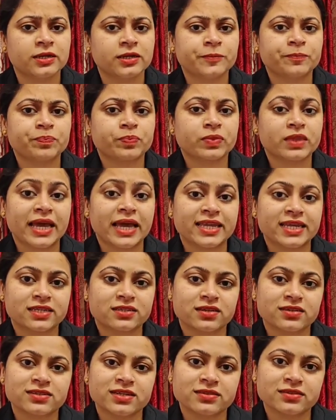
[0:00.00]

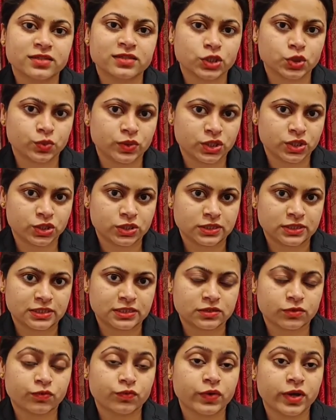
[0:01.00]
characters and situations,
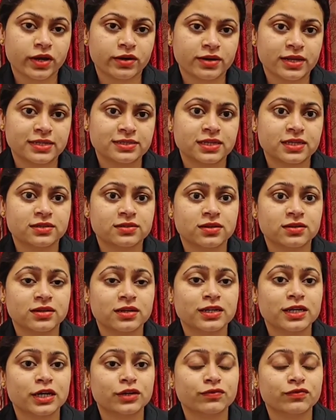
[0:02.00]
whereas internal
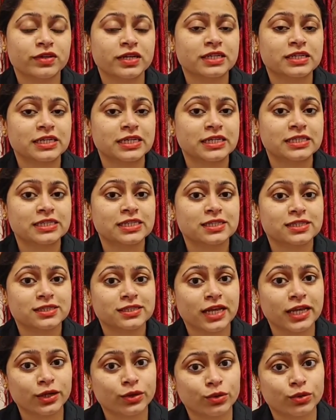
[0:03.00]
conflict is
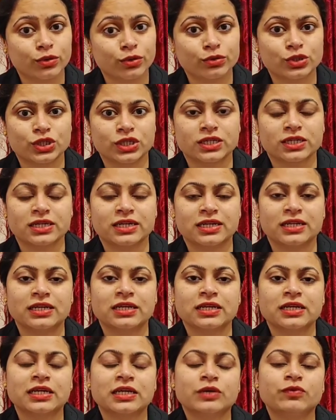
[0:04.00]
psychological,
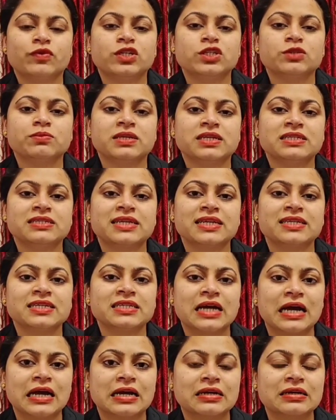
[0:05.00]
which means that
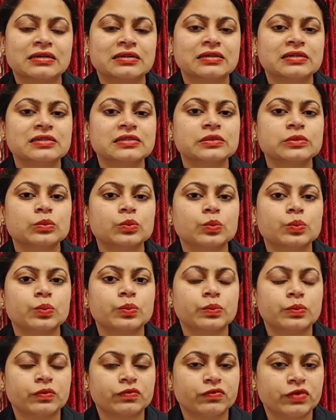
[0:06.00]

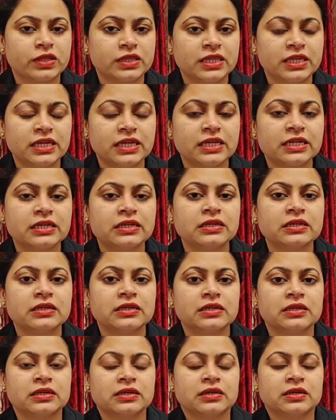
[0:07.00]
within
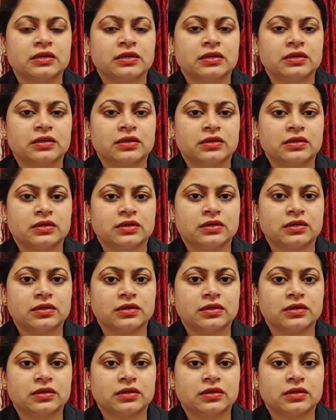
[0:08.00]
uh,